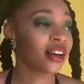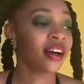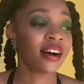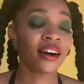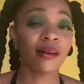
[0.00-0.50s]

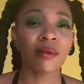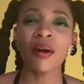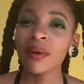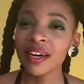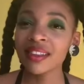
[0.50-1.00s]
Oh,
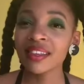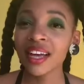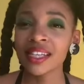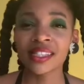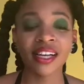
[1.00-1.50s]
another
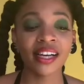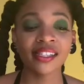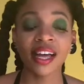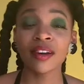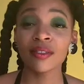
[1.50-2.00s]
last thing is,
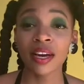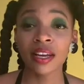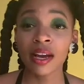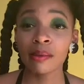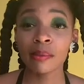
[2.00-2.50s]
I know that a
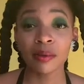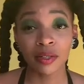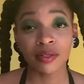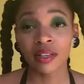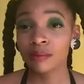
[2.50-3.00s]
lot of people
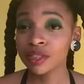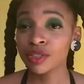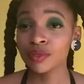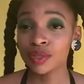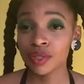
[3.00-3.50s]
use lemon
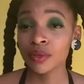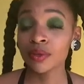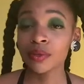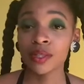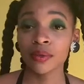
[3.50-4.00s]
juice
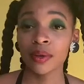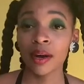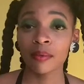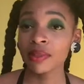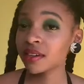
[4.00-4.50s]
too to
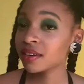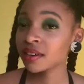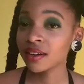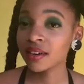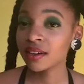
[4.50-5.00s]
help with their